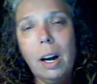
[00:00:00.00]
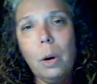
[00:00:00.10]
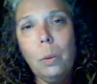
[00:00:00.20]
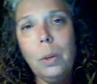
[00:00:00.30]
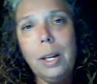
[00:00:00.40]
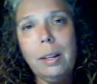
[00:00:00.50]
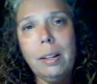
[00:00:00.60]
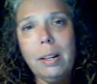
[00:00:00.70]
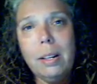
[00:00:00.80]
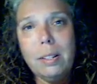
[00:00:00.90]
a week
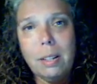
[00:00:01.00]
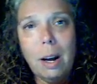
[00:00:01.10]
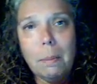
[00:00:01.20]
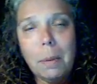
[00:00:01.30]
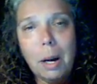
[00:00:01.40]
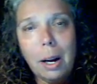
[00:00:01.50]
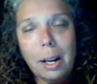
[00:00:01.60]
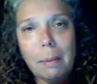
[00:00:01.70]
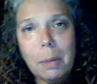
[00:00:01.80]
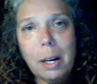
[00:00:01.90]
that has gone by
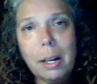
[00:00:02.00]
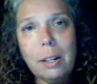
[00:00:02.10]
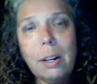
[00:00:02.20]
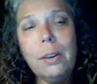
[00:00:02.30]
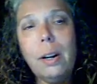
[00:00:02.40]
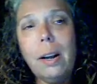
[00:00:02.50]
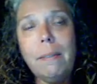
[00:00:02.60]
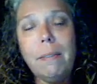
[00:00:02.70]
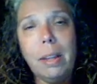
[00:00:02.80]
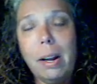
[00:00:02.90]
in my entire
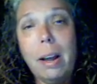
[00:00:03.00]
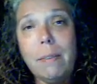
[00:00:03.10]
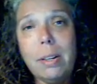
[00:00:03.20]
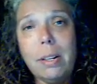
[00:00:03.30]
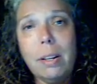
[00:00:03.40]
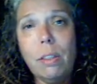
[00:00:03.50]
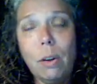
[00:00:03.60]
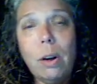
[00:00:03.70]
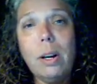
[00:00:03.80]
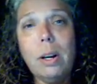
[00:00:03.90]
life that I haven't
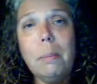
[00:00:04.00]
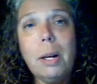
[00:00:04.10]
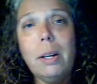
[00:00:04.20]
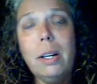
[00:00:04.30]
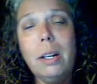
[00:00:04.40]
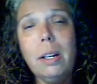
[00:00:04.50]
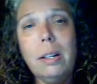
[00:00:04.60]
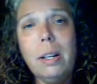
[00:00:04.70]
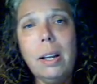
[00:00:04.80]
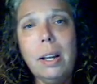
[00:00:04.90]
thought about
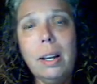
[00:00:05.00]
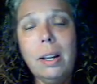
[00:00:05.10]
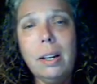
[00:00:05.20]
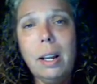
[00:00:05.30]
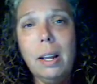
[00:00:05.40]
England and